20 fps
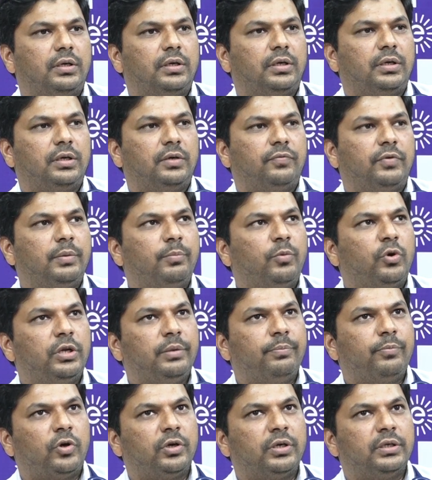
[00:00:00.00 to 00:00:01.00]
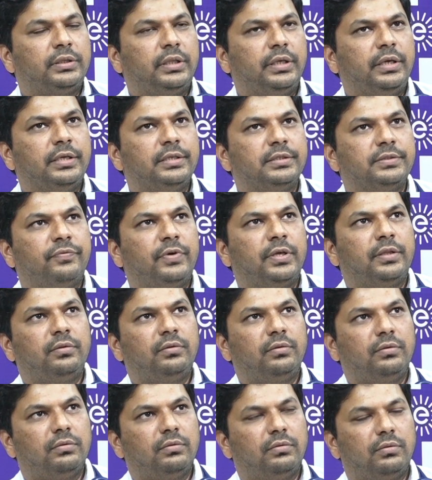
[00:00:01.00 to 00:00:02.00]
one more important thing is
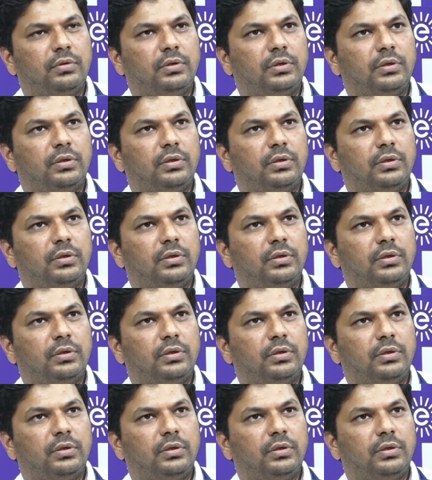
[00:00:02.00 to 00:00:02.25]
when